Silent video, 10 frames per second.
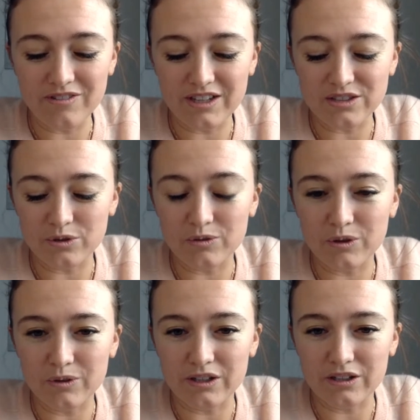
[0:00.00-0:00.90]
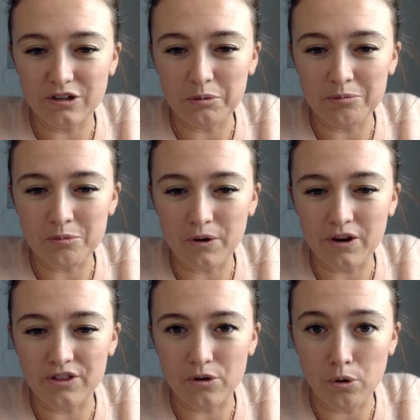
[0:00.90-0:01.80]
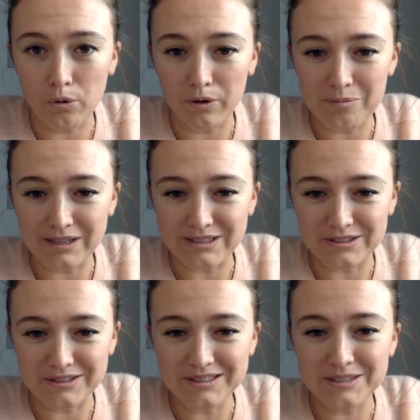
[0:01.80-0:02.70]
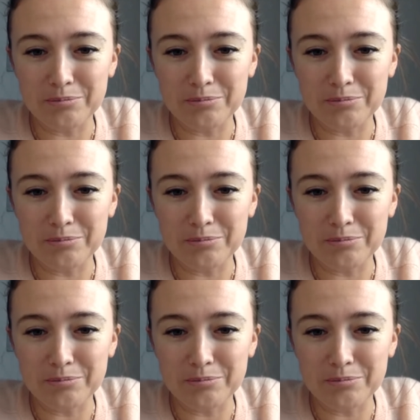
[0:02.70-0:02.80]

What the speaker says: of these where we work a little bit more on the core muscles,